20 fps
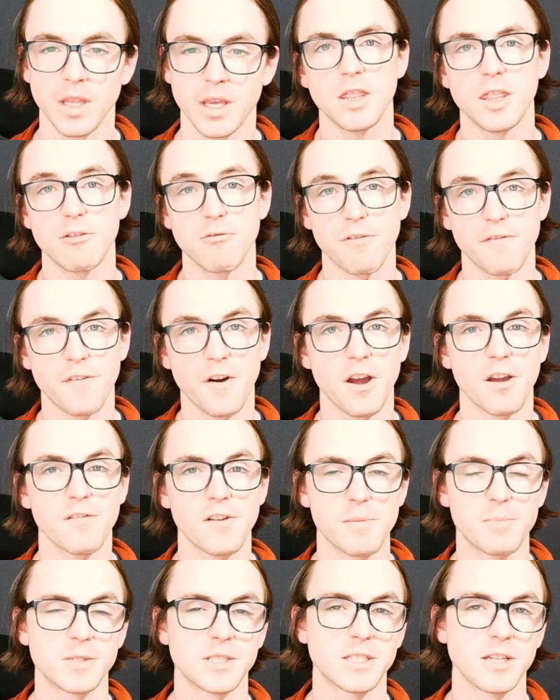There are five
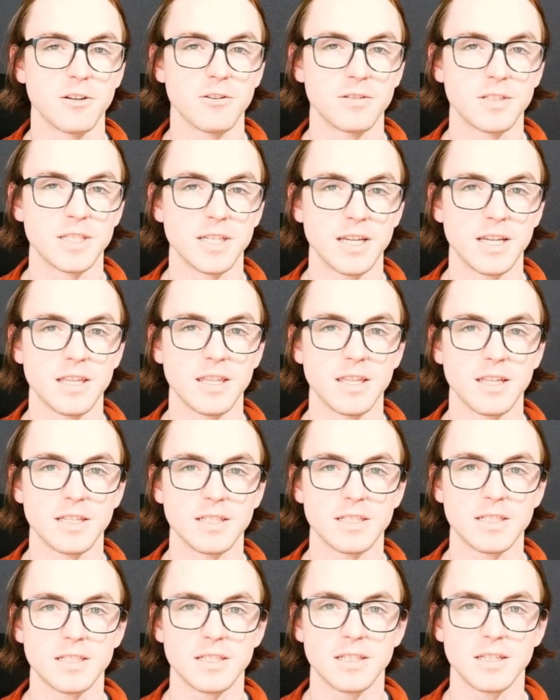episodes in
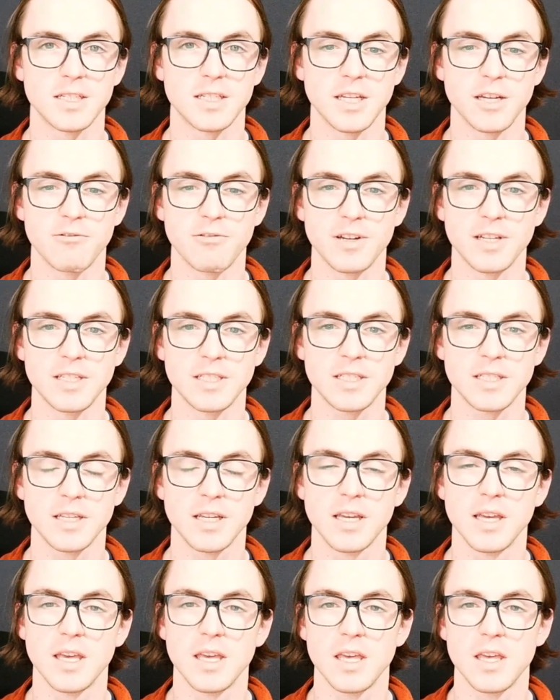this series.
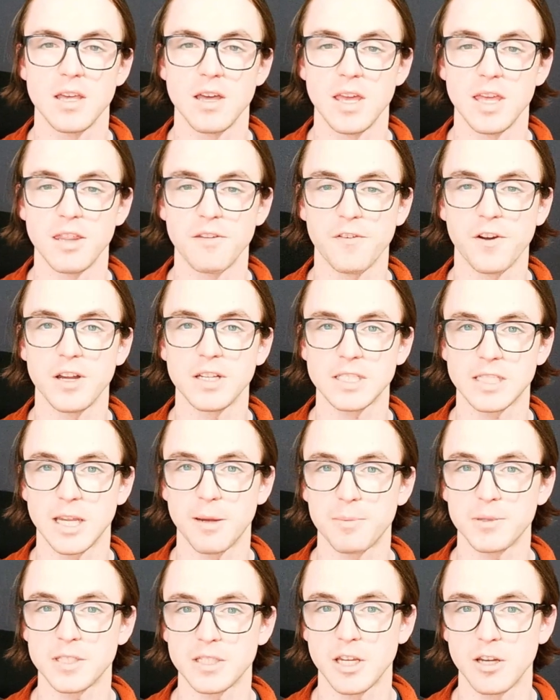In the first
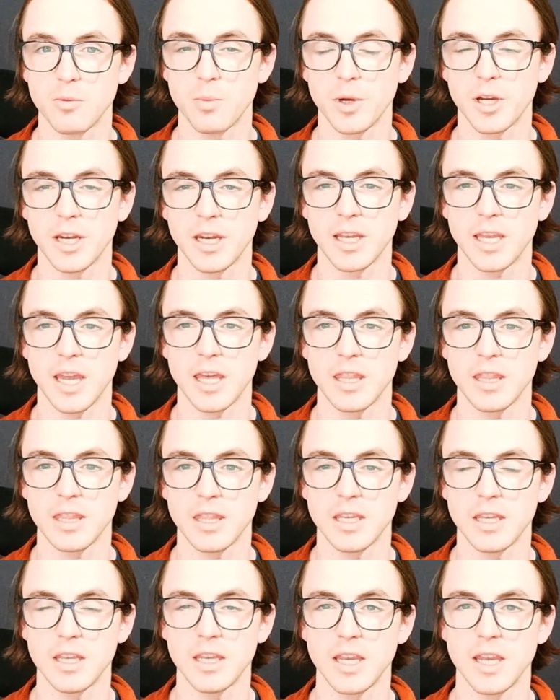episode, we're going to get
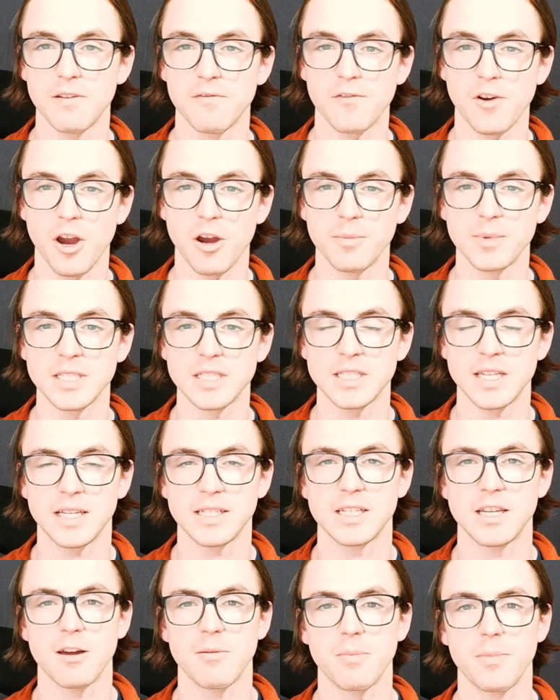the environment
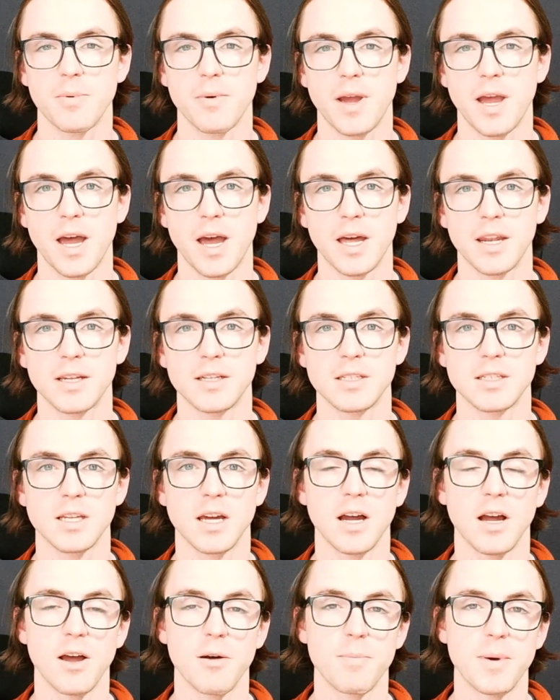set up and
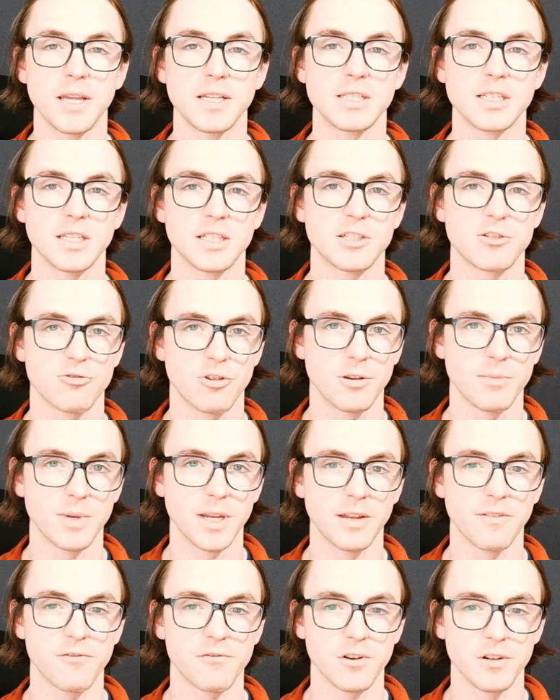a basic
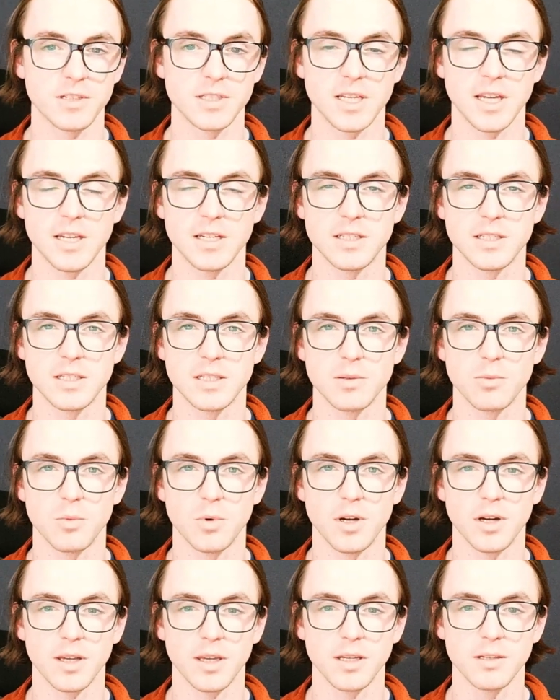Streamlit front end
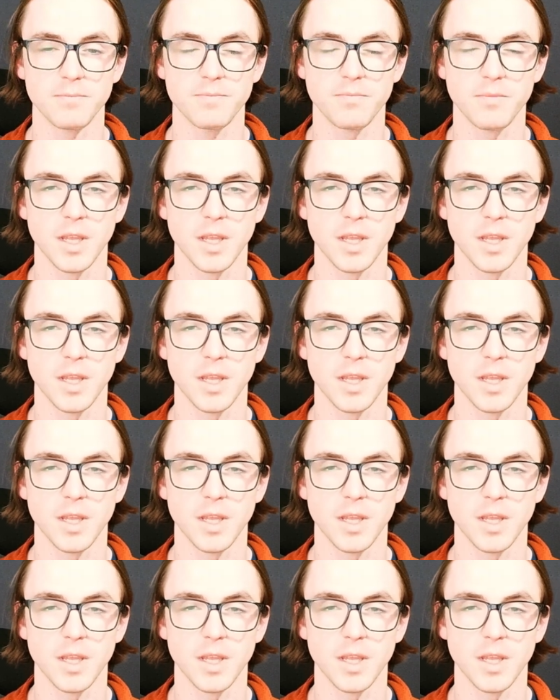working.